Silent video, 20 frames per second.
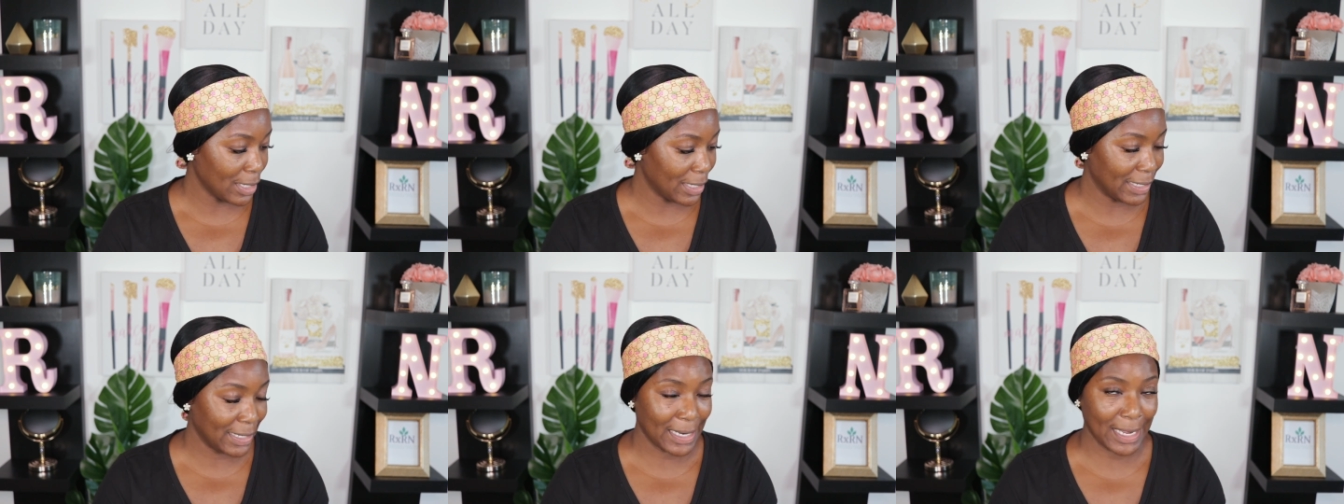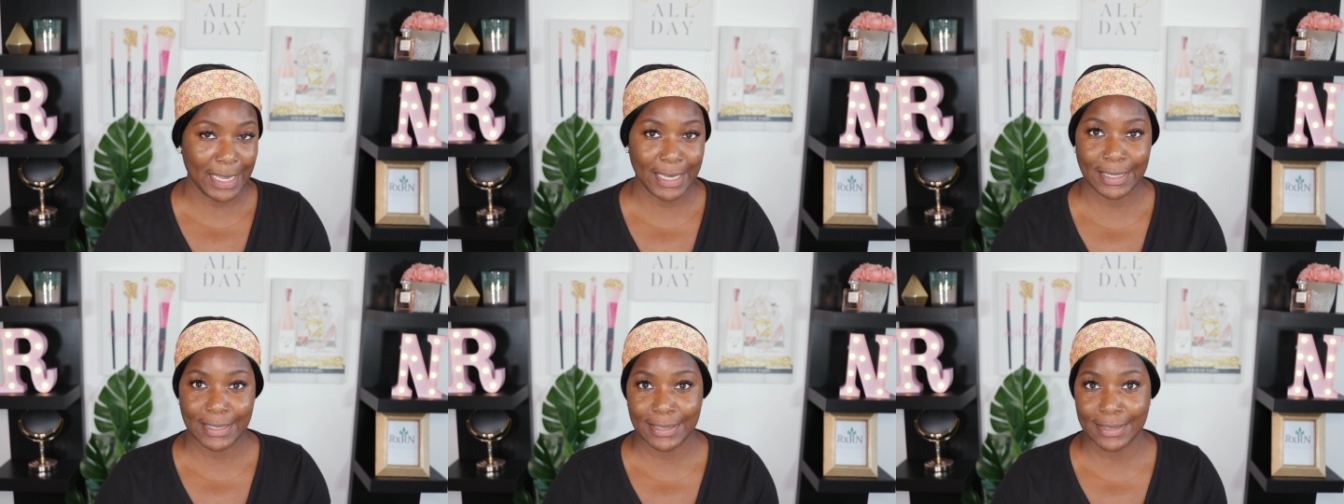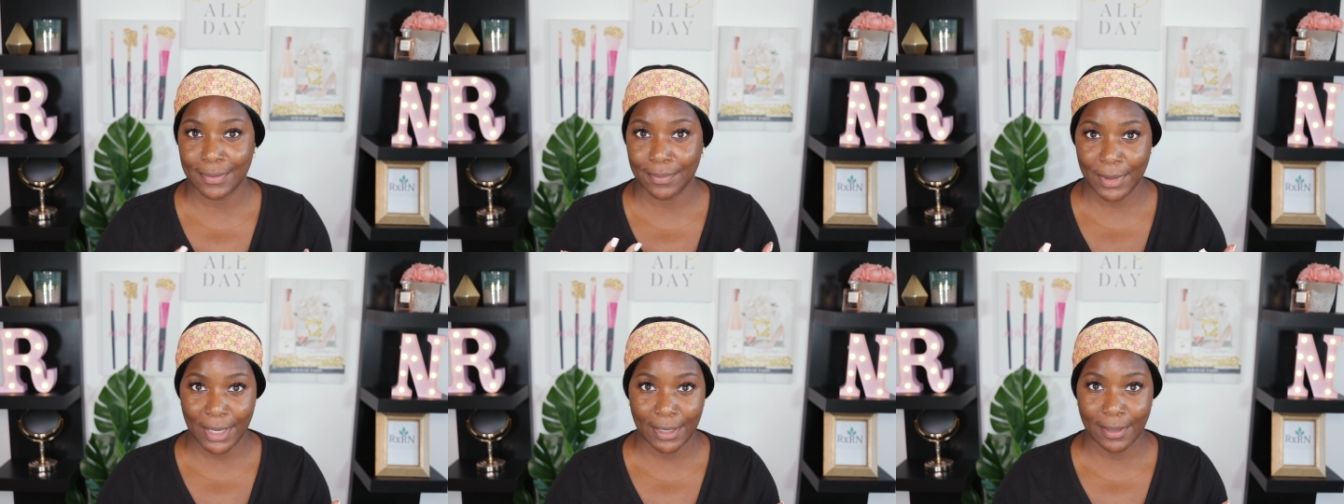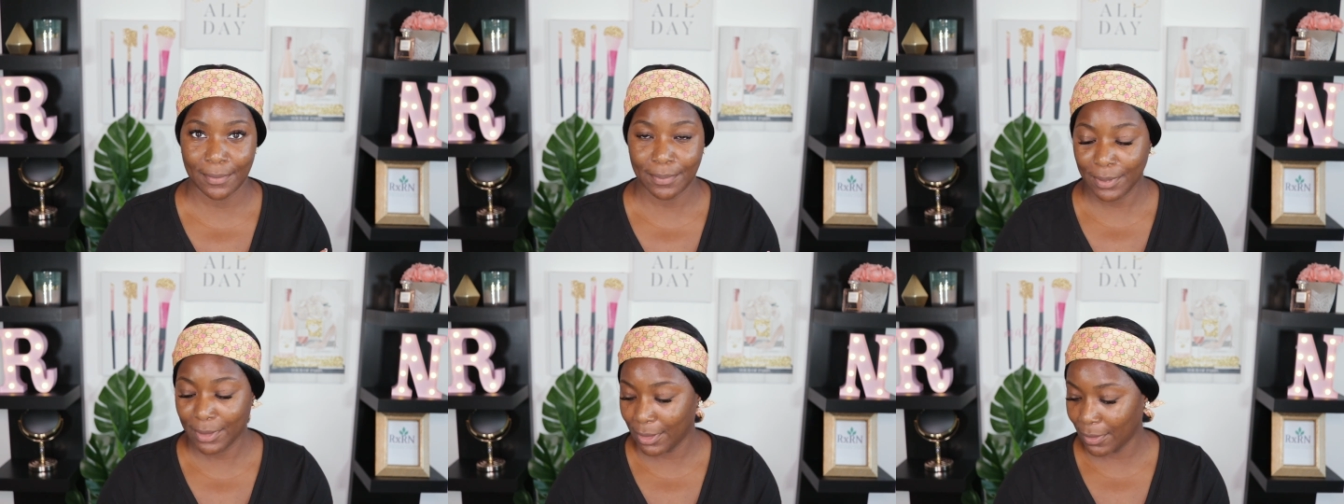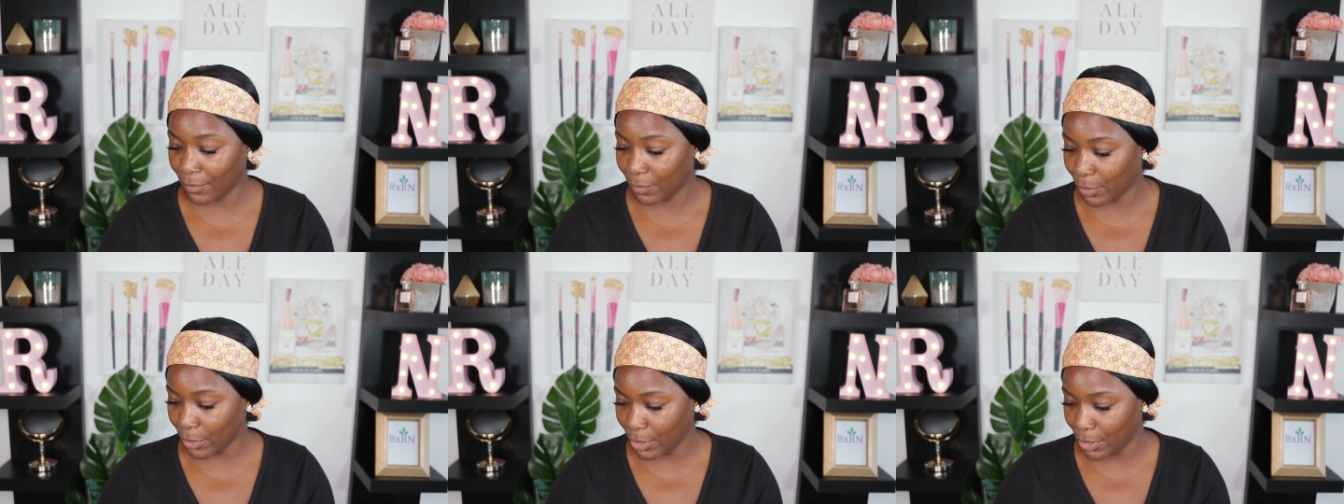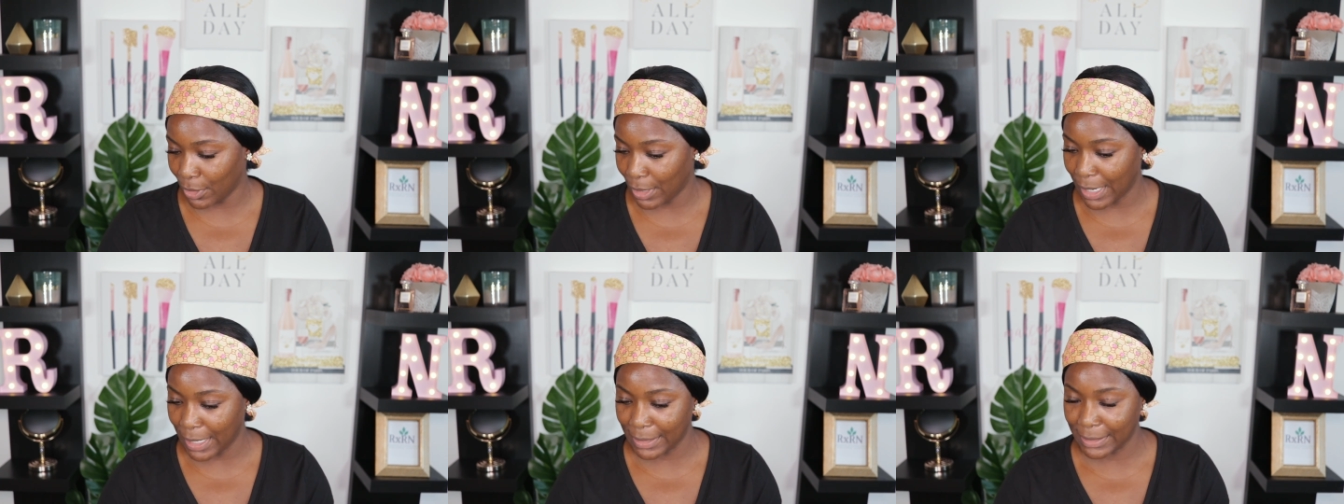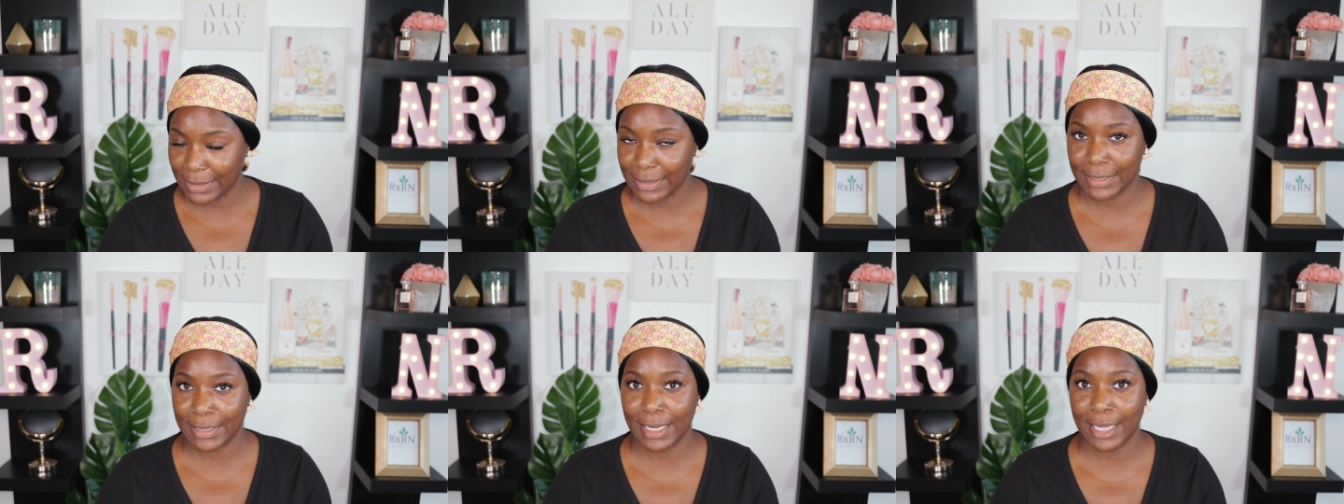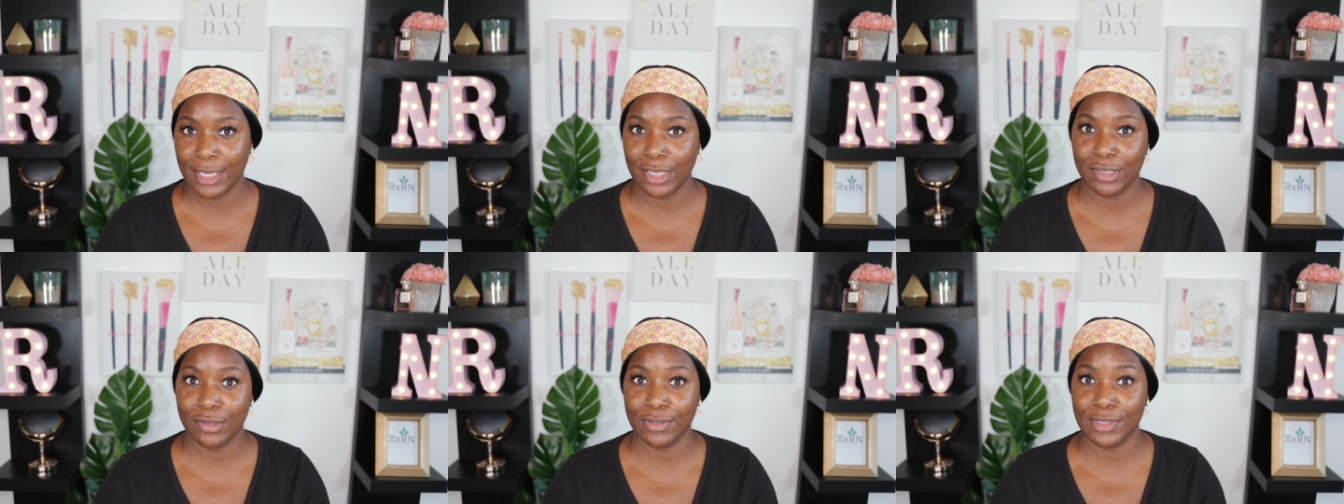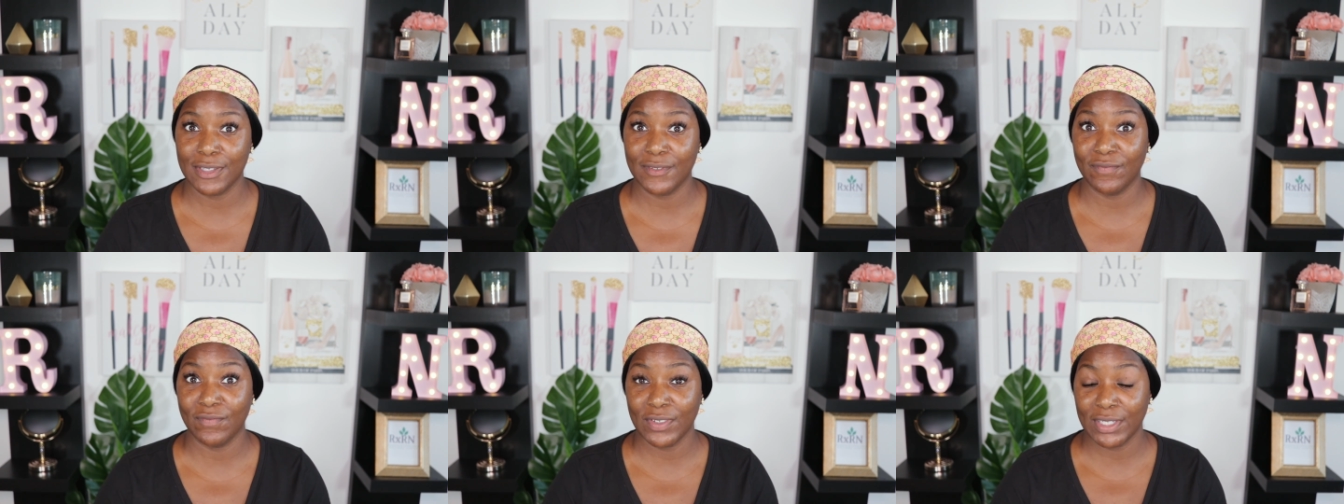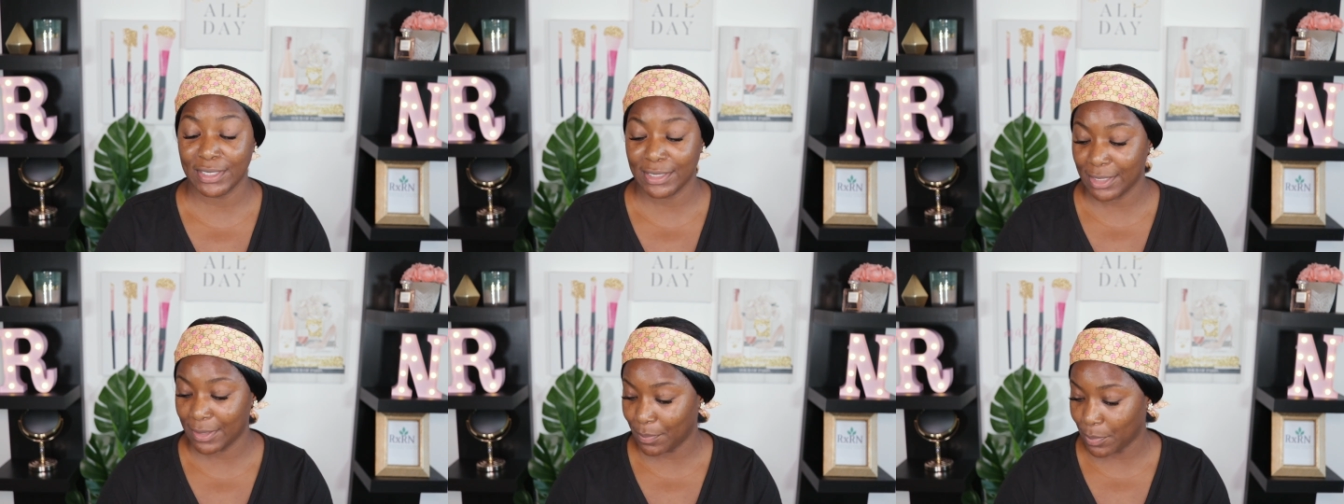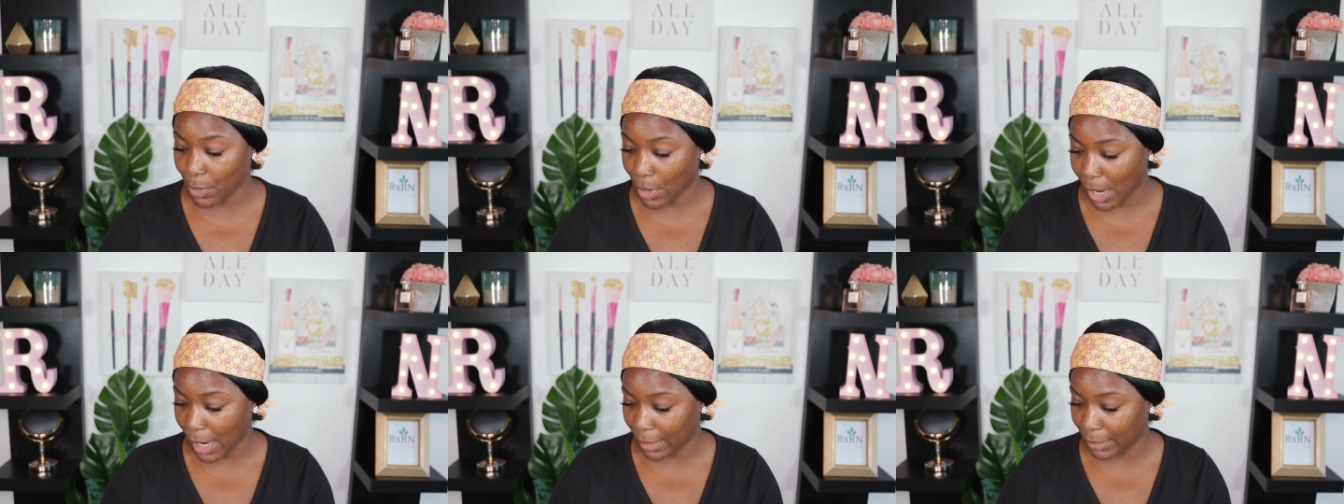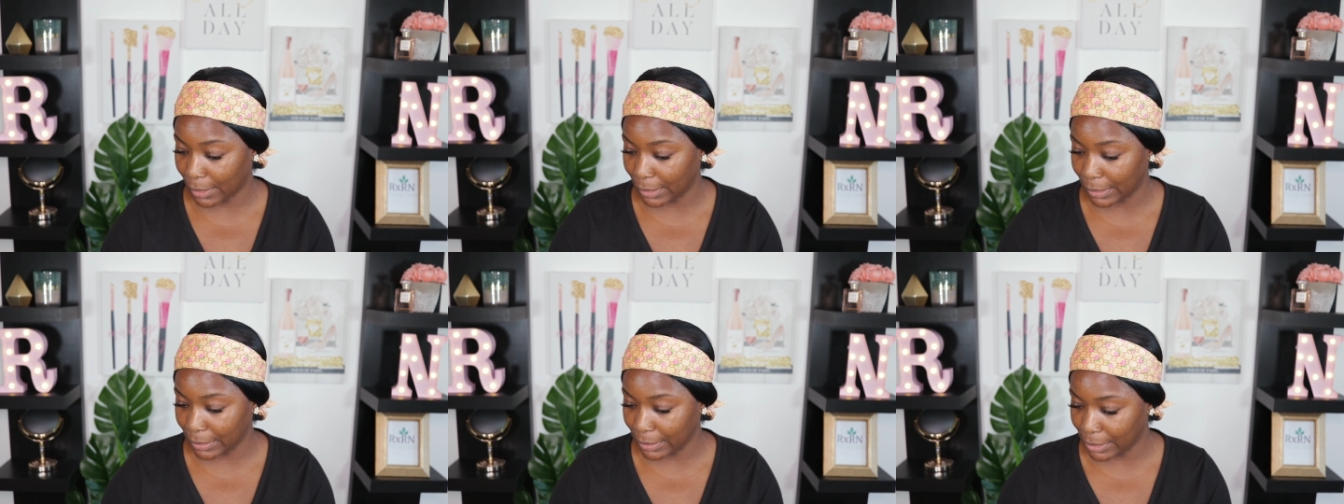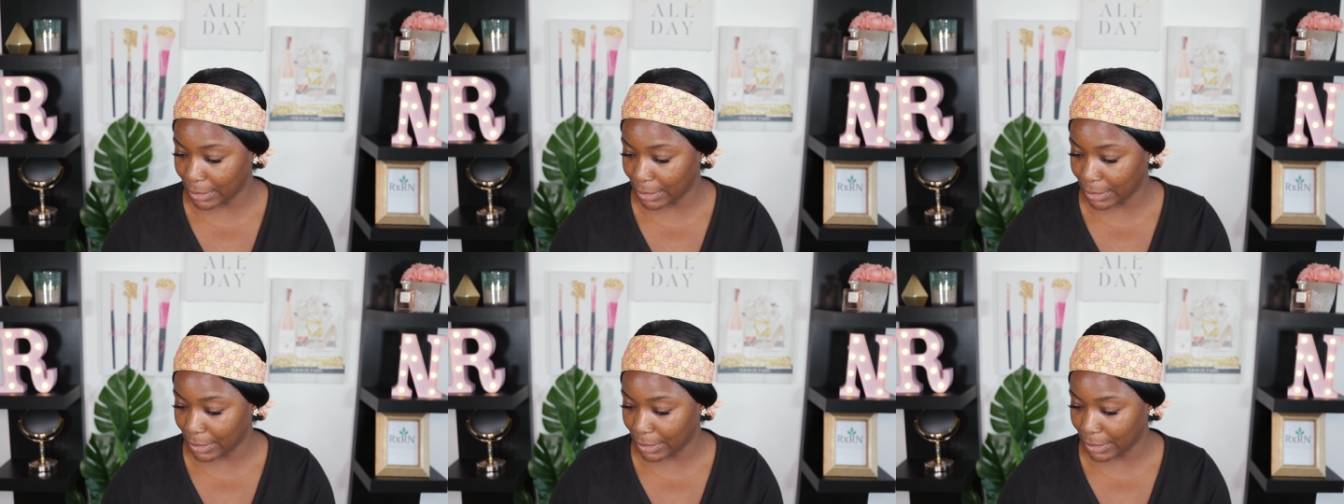a nice makeup look for you guys today using Fenty products.